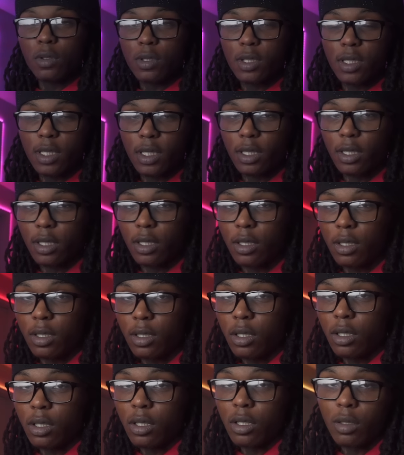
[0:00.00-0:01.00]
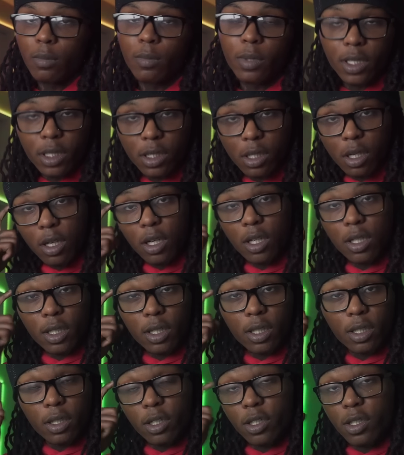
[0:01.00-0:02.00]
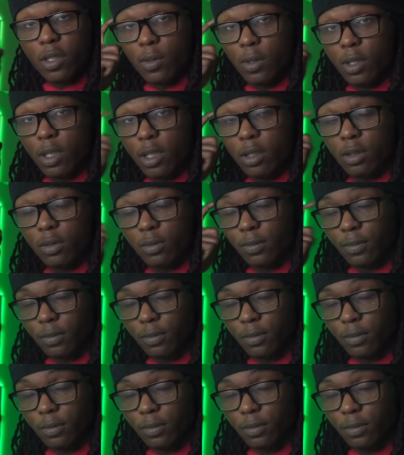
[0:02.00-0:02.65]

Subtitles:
I'm saying? But it's all in here, twin.